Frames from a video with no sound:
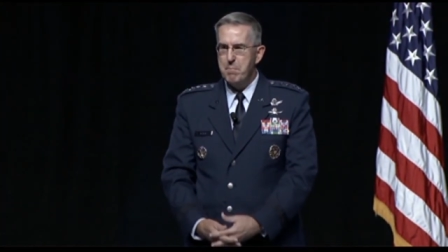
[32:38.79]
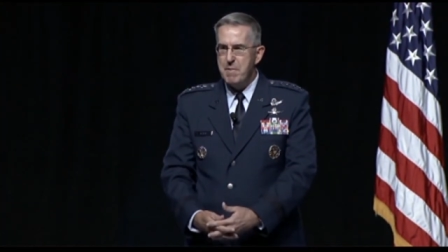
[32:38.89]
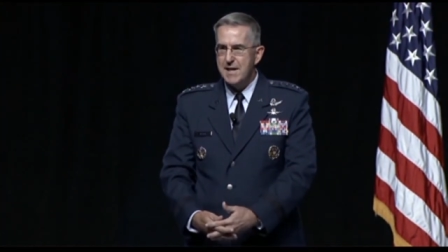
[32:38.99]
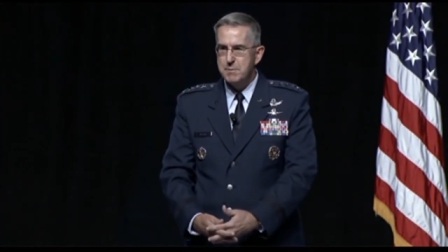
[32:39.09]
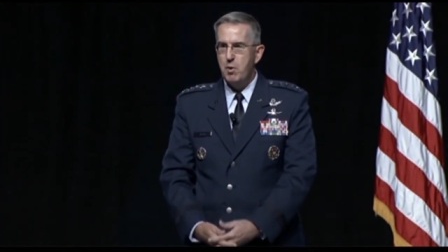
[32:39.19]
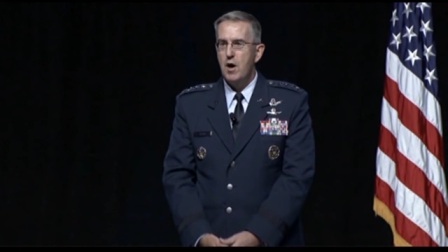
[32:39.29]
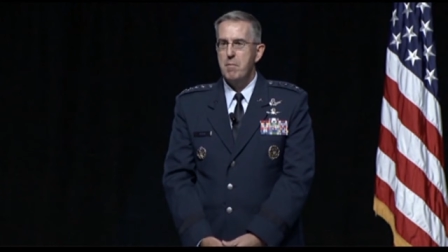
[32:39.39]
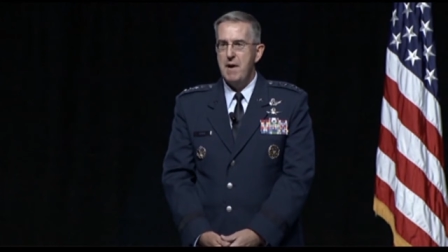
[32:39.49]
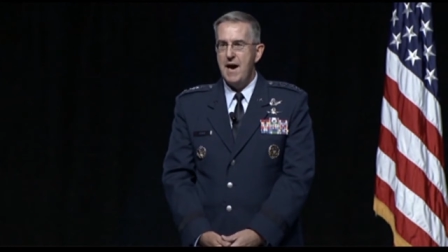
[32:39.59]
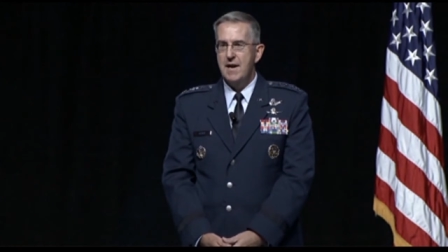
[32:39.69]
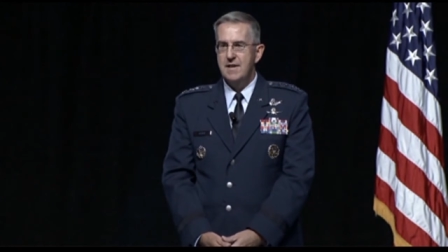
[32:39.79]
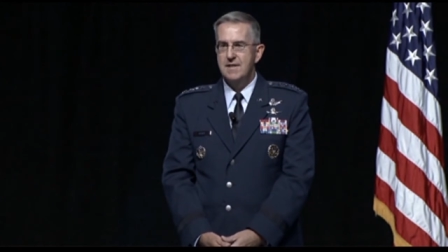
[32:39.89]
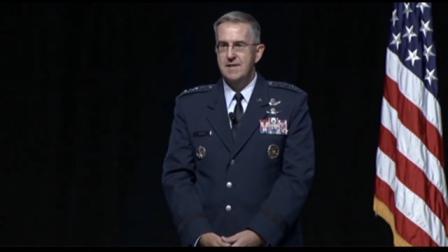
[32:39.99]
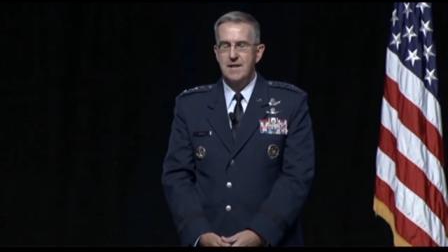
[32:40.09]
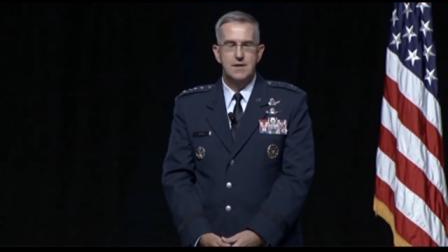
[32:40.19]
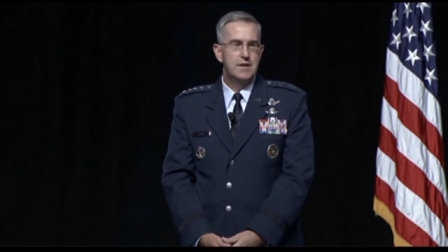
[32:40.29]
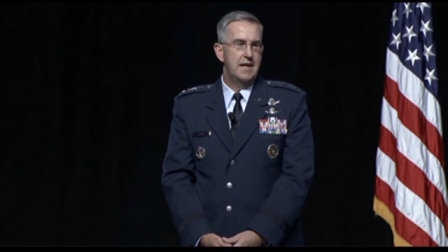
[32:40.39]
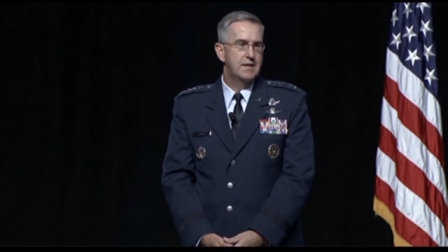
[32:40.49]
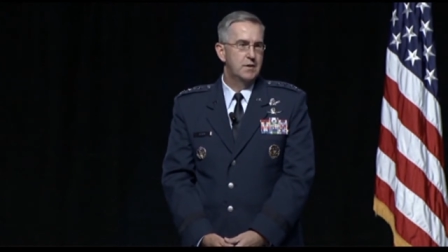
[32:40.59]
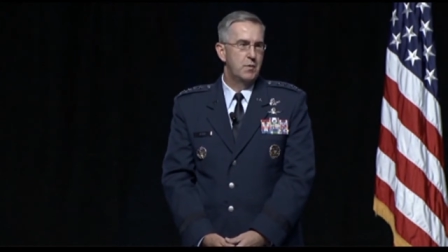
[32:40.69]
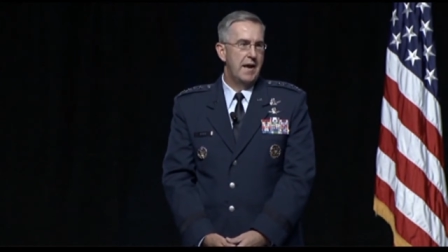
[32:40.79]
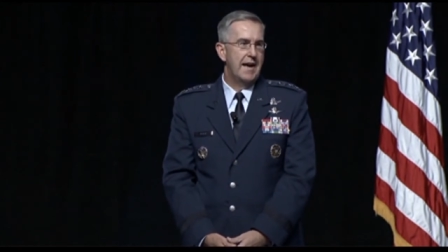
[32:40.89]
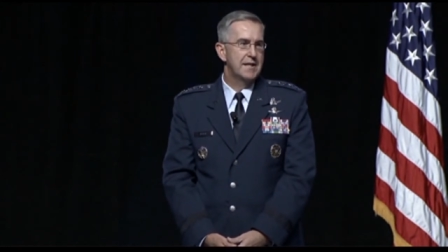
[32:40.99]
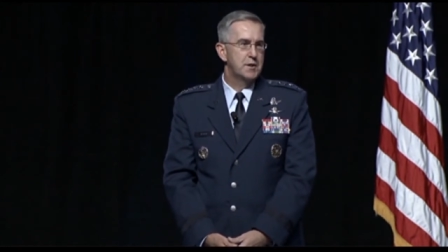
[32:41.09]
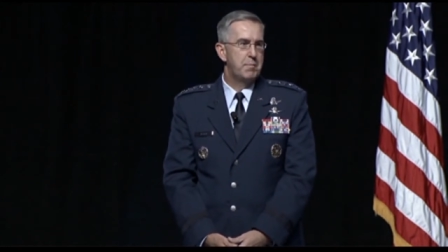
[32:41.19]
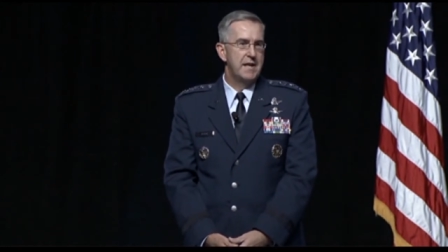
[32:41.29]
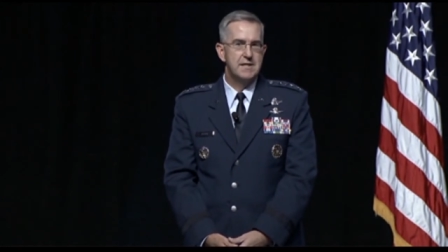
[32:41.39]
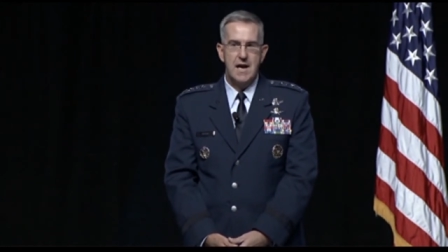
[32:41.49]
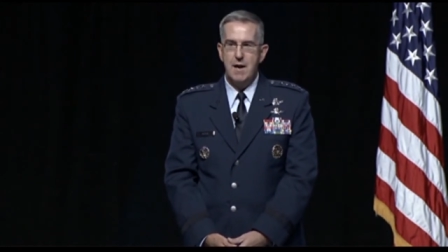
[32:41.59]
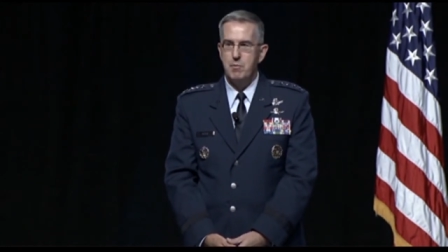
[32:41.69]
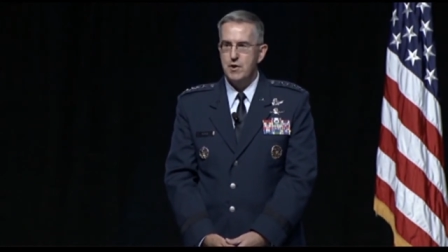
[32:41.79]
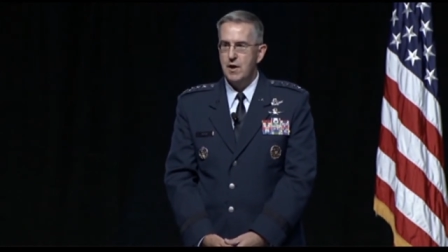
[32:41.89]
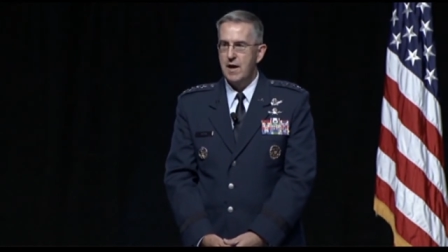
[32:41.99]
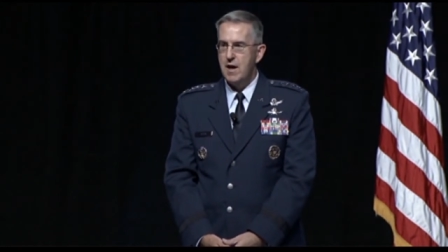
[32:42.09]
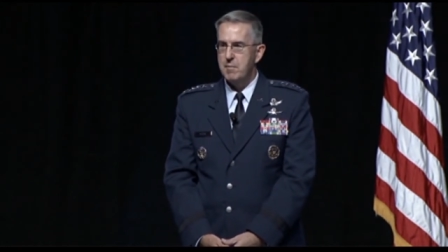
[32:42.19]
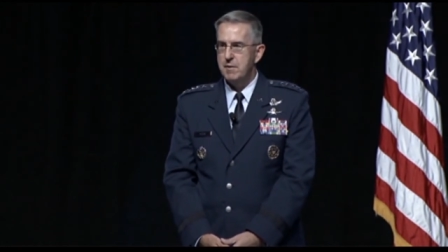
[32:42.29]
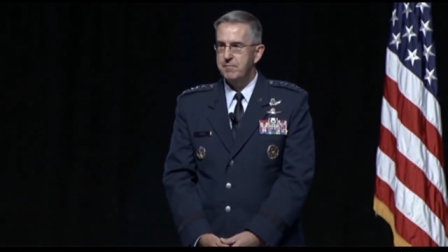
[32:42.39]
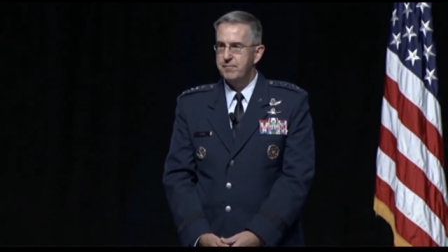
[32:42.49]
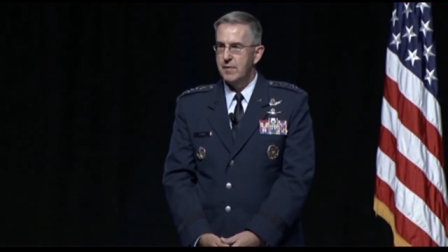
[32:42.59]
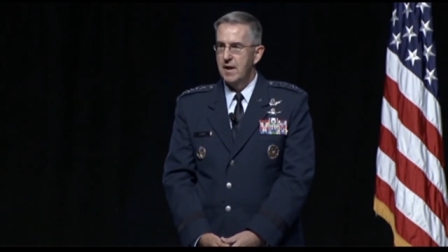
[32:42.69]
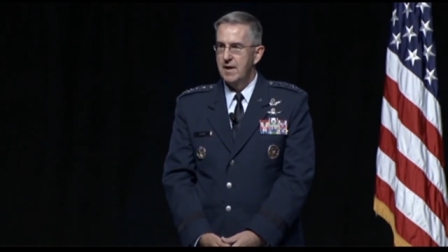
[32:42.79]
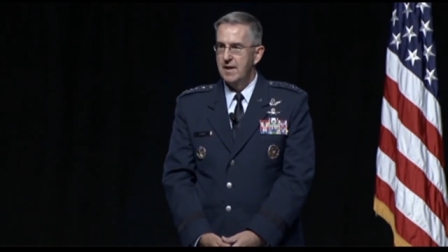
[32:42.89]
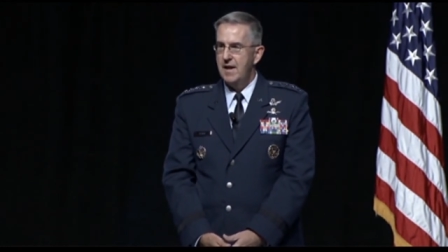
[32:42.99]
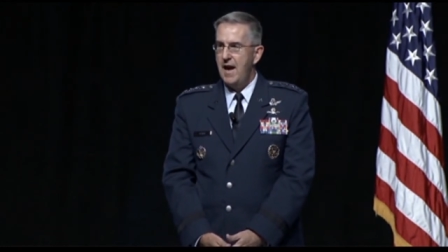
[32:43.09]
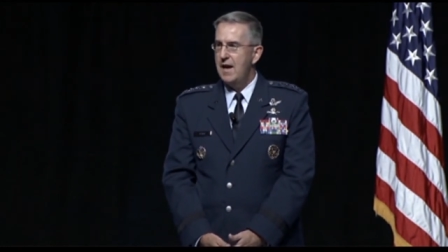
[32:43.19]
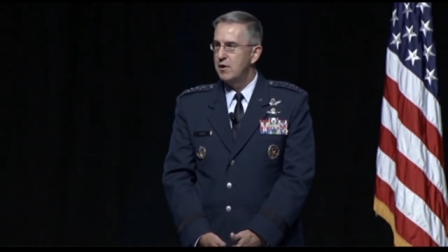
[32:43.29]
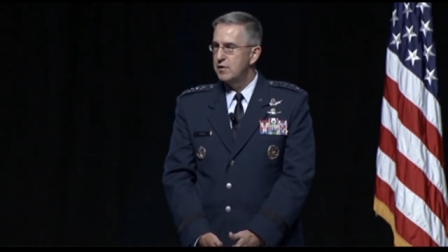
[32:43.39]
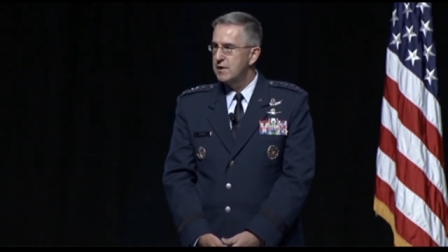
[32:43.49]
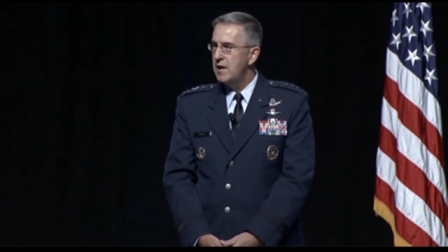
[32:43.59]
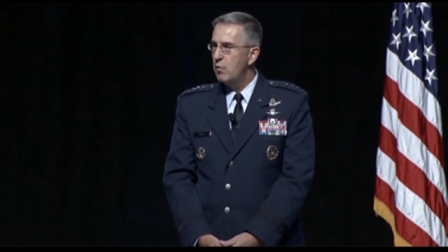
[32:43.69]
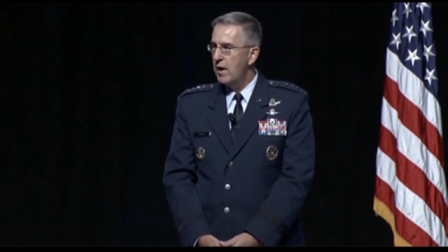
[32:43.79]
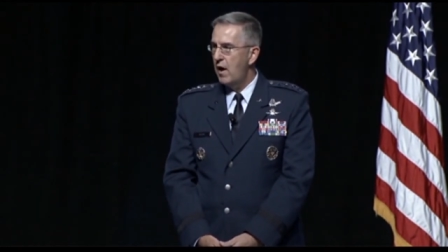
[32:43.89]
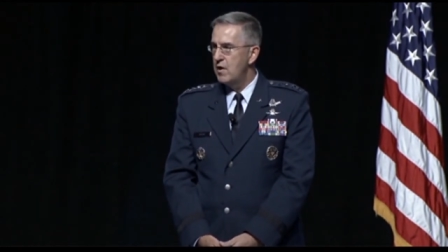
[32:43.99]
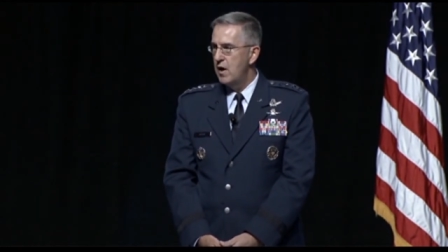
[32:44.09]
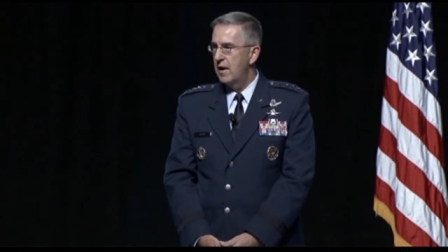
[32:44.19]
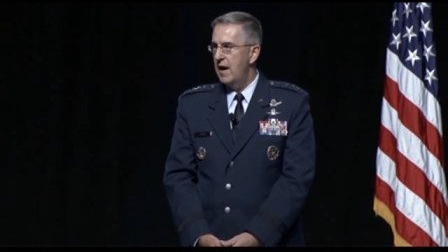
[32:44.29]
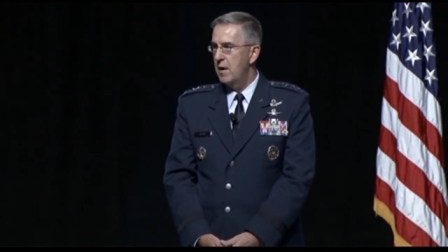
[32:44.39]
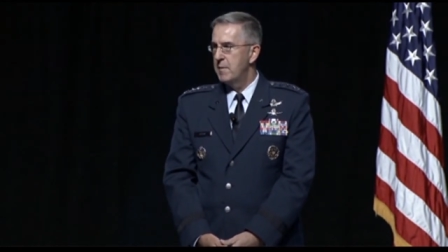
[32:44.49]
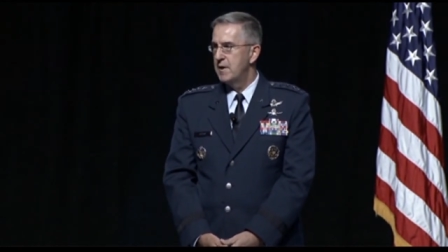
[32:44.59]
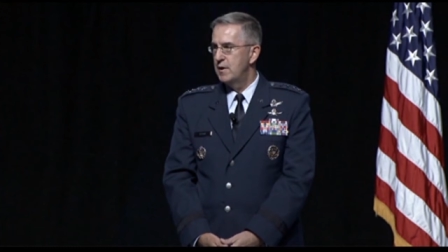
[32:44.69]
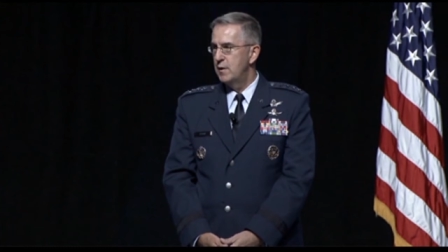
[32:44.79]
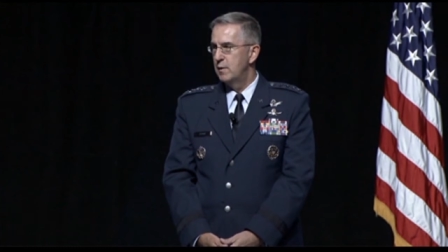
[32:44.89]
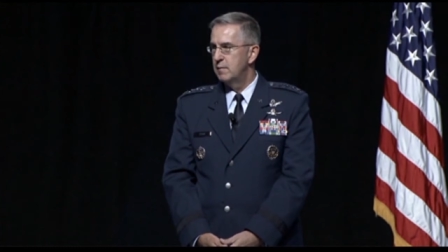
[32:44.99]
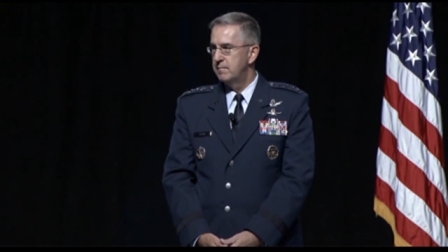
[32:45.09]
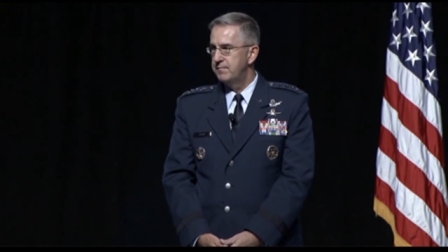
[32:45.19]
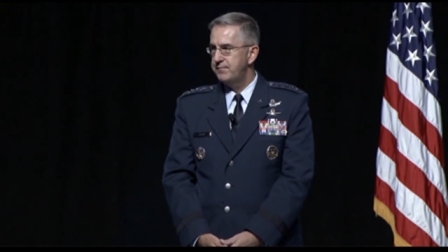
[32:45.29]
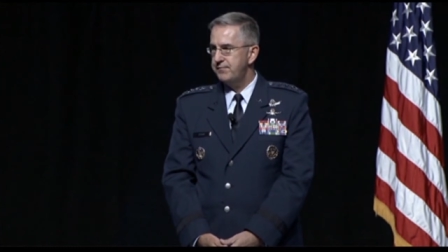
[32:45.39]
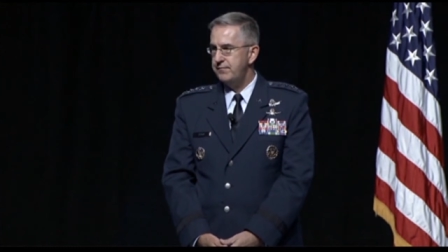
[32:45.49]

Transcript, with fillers: And the best part about it is that uh, when I get to spend time with young airmen and you see what our young airmen do,